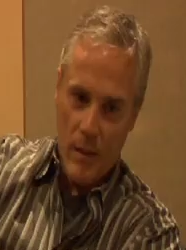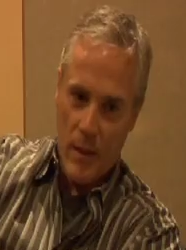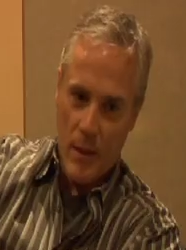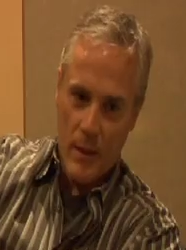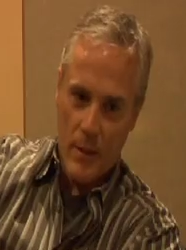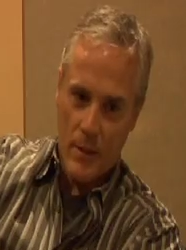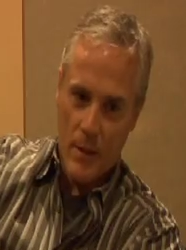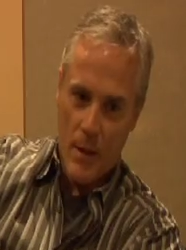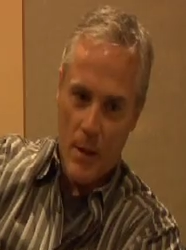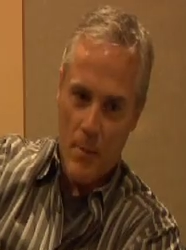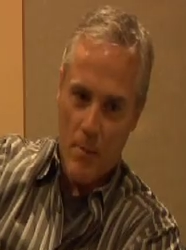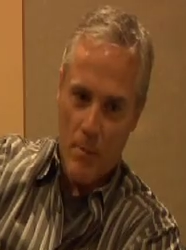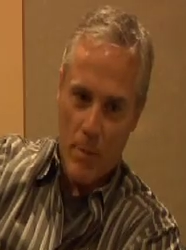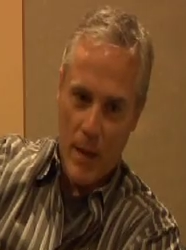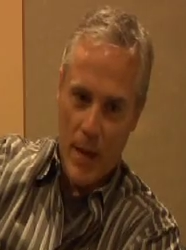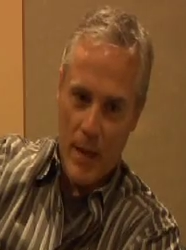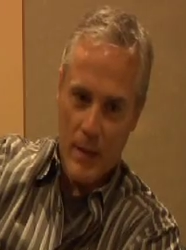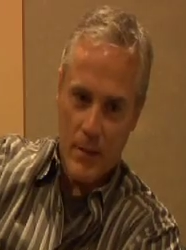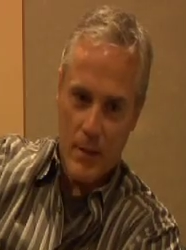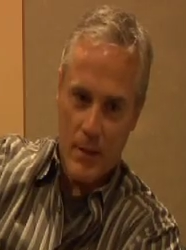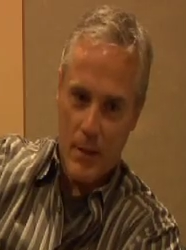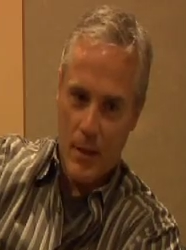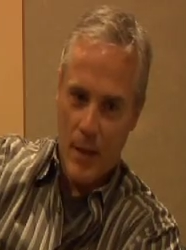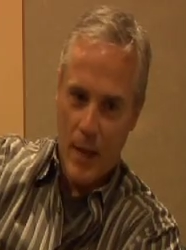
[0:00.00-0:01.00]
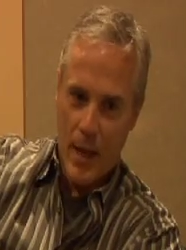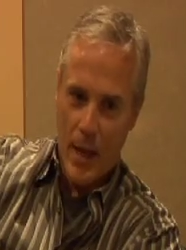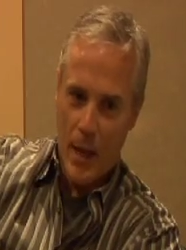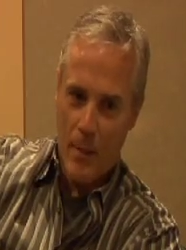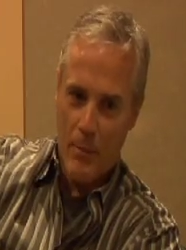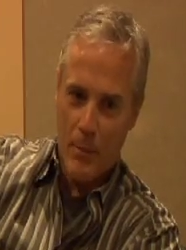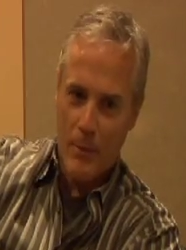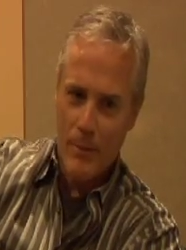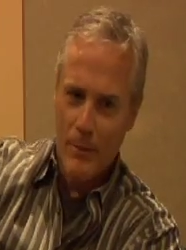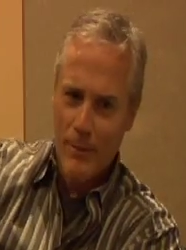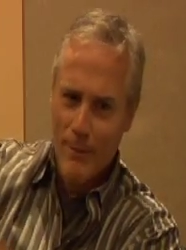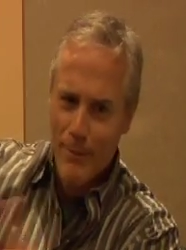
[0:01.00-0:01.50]
think something bad's going to
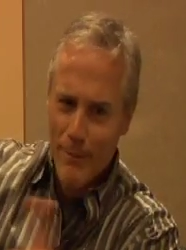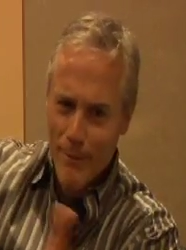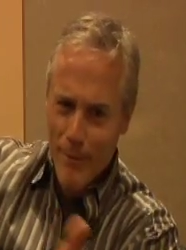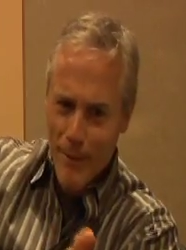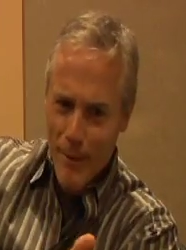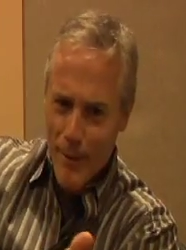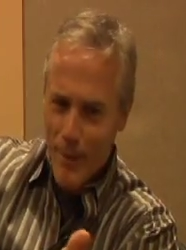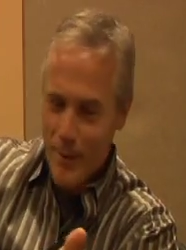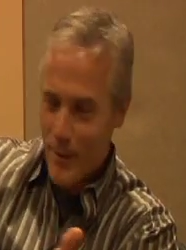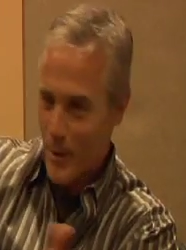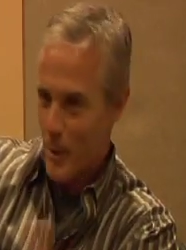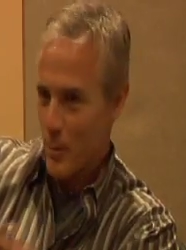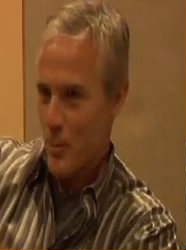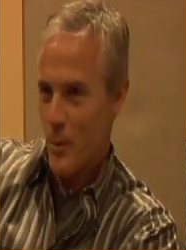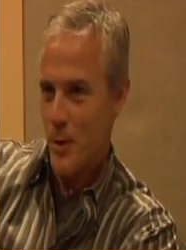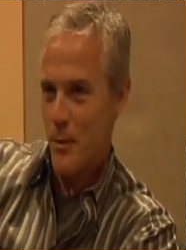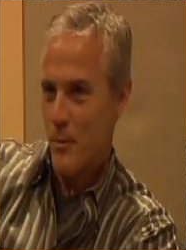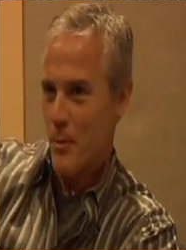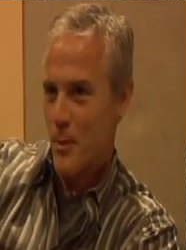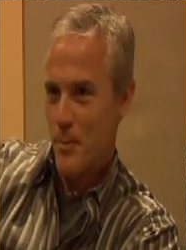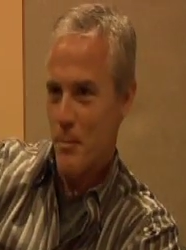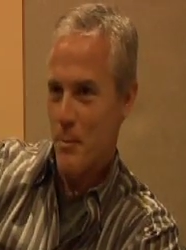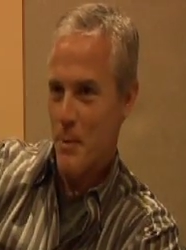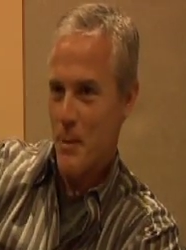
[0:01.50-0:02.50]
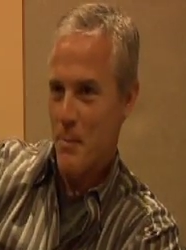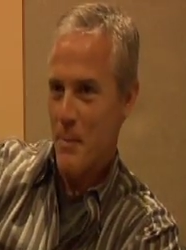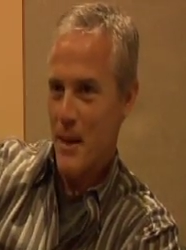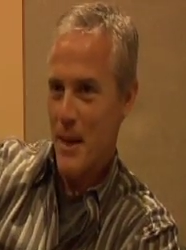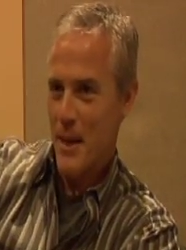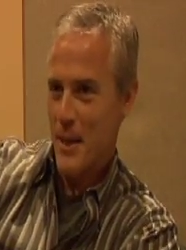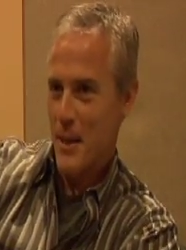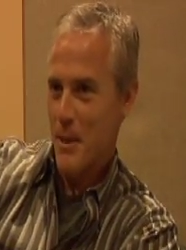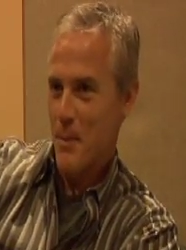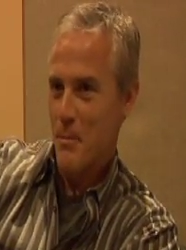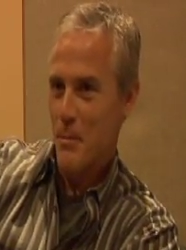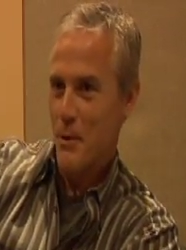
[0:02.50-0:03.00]
happen, or we wouldn't be
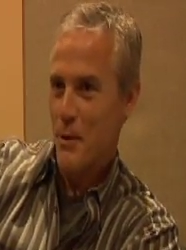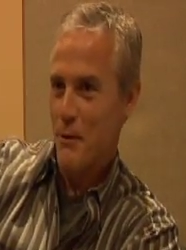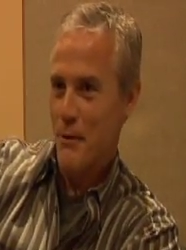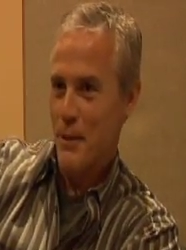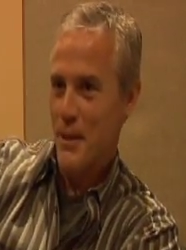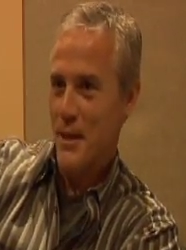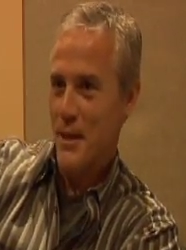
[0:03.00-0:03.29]
making a movie.